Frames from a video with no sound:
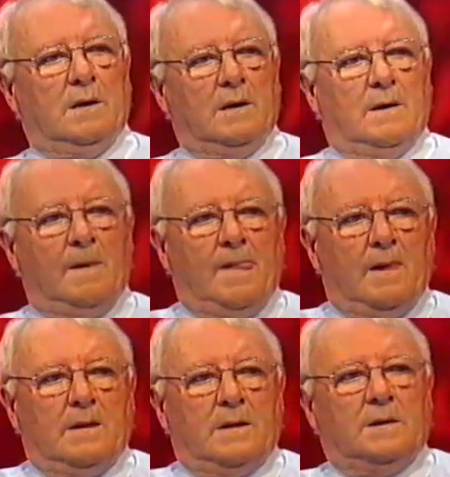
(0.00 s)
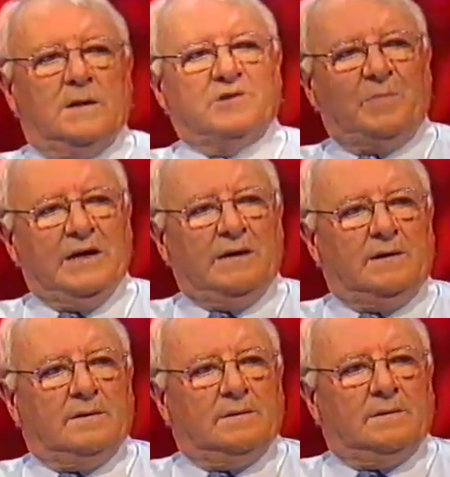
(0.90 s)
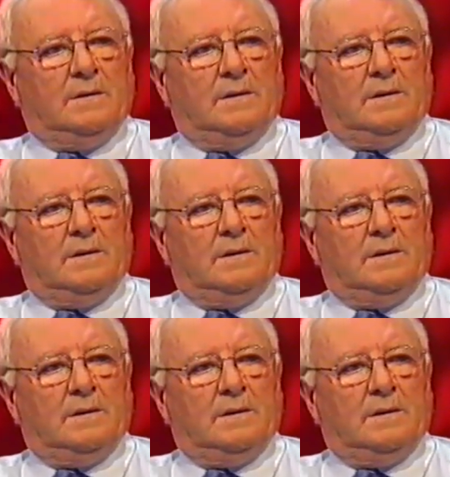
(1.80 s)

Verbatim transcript: national setup now? As a player? Yeah.